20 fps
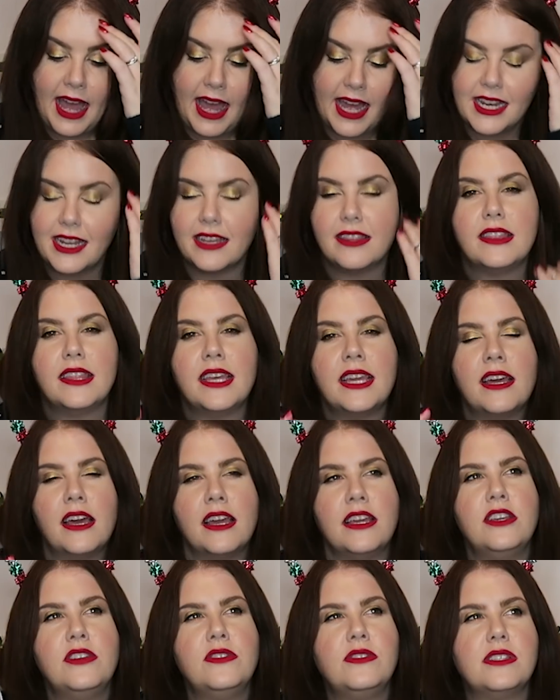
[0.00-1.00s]
and I think
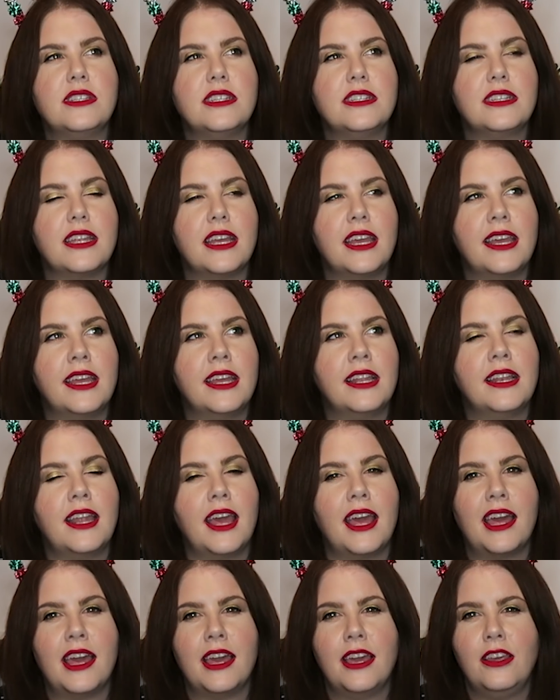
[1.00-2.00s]
I used it
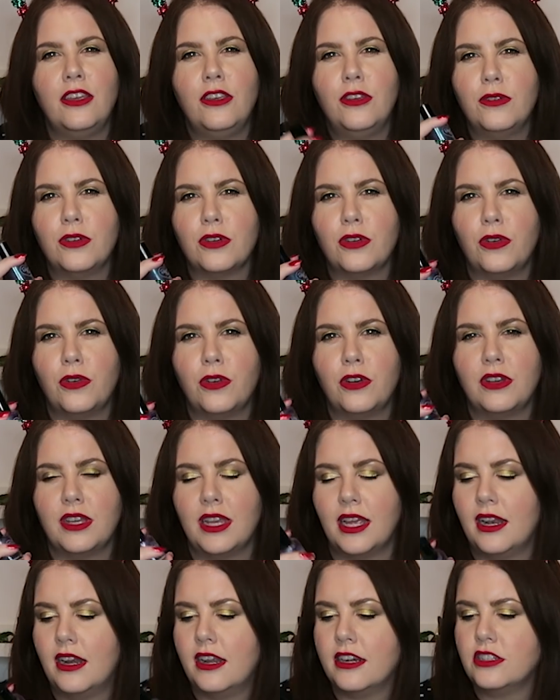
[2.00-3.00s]
in a unicorn
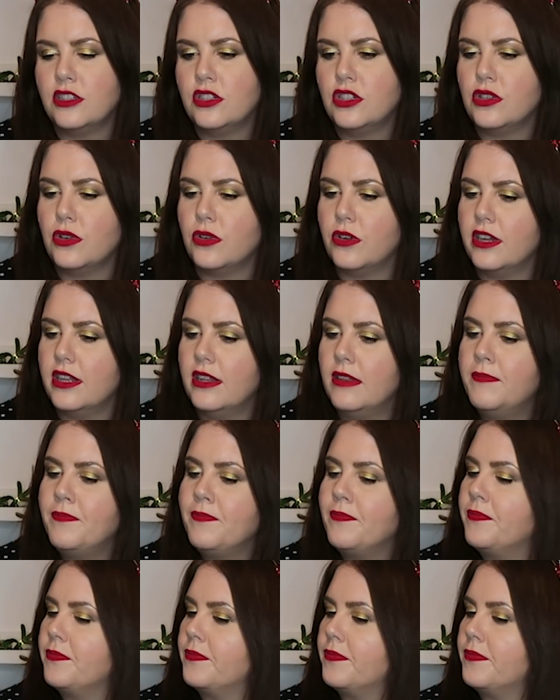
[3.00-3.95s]
nail art tutorial.